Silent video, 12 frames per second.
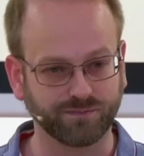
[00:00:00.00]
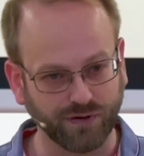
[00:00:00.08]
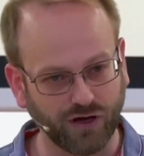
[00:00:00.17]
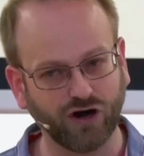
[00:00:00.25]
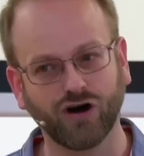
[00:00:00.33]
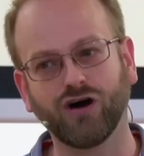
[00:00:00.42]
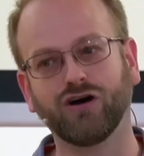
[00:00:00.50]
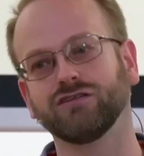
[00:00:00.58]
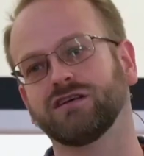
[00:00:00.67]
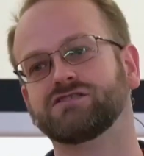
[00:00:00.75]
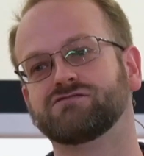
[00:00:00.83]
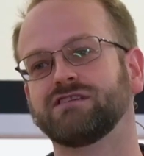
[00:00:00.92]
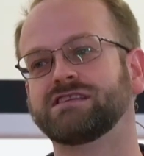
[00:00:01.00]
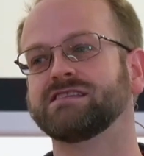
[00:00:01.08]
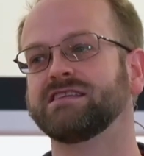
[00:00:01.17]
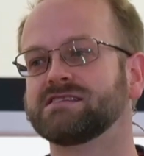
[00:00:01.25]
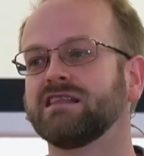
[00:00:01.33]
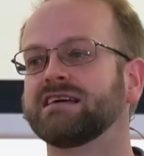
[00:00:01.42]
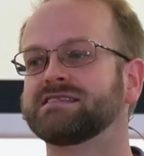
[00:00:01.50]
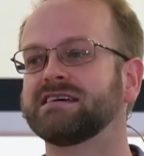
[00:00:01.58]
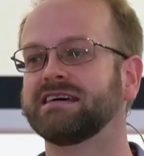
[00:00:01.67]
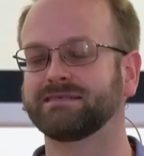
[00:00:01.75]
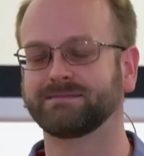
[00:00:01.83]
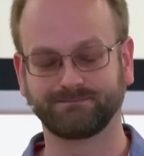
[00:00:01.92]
Paul has written this letter.